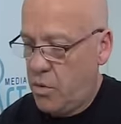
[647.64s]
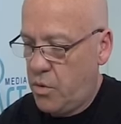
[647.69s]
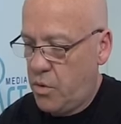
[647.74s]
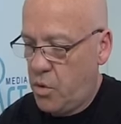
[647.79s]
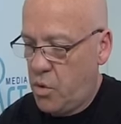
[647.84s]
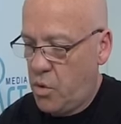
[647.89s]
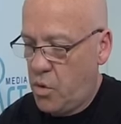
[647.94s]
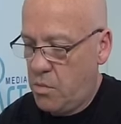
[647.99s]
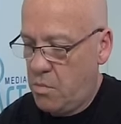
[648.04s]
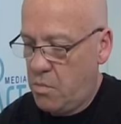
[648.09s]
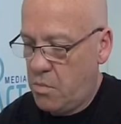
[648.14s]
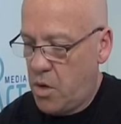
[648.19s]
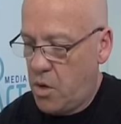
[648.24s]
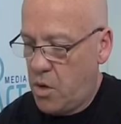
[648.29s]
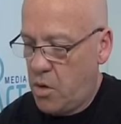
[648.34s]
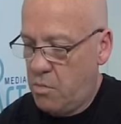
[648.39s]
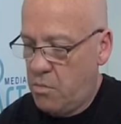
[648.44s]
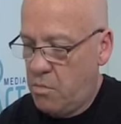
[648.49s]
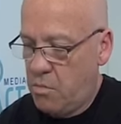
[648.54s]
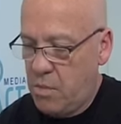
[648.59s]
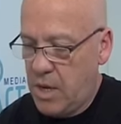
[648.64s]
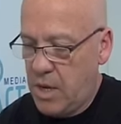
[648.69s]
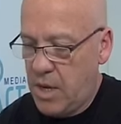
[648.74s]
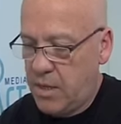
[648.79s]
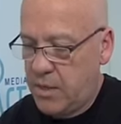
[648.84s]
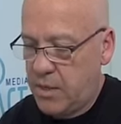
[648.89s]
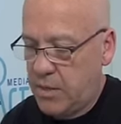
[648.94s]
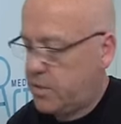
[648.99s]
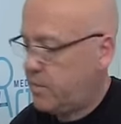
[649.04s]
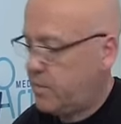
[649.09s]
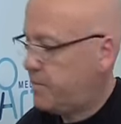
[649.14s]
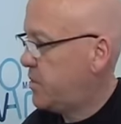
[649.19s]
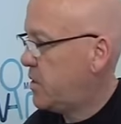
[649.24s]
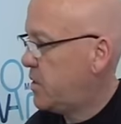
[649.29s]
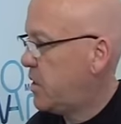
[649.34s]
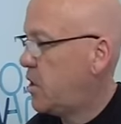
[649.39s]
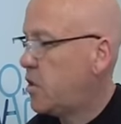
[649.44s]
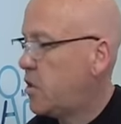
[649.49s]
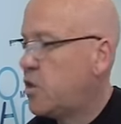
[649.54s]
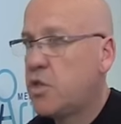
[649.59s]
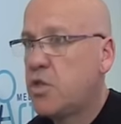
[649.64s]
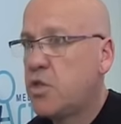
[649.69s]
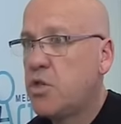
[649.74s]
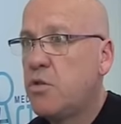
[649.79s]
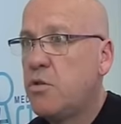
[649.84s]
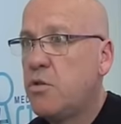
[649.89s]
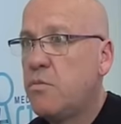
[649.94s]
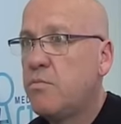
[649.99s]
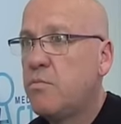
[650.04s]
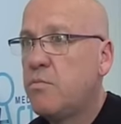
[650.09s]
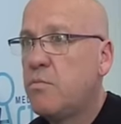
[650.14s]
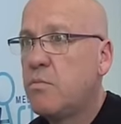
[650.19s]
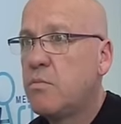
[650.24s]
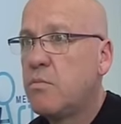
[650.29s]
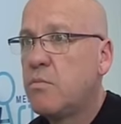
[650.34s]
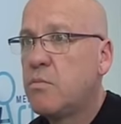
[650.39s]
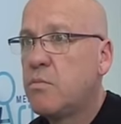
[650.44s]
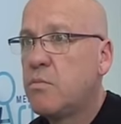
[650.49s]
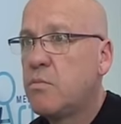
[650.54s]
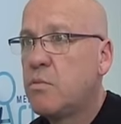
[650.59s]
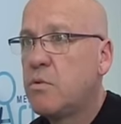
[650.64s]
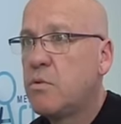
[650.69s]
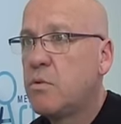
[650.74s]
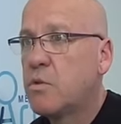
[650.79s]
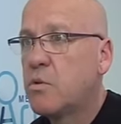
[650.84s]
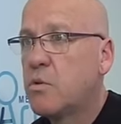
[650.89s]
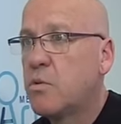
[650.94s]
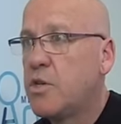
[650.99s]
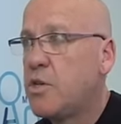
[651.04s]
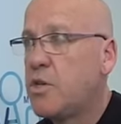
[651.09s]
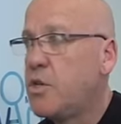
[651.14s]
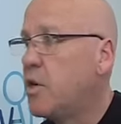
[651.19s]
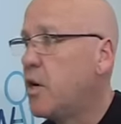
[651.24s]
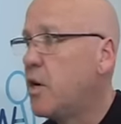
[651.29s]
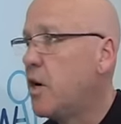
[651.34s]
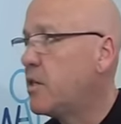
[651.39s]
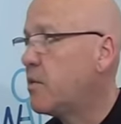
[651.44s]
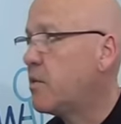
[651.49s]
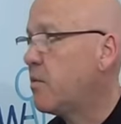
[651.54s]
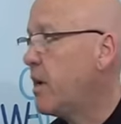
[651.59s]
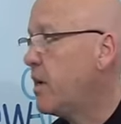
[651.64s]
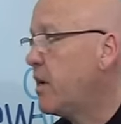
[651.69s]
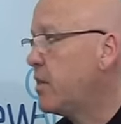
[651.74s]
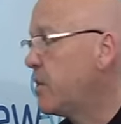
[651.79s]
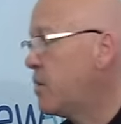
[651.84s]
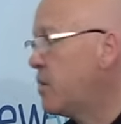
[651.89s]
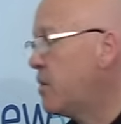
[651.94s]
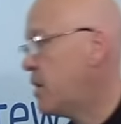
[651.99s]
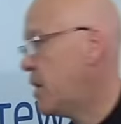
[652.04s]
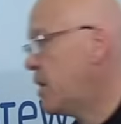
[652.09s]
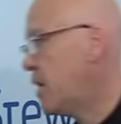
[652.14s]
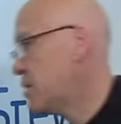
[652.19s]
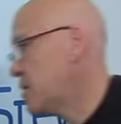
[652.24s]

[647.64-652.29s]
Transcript: thermomix. And I should switch you guys around so you can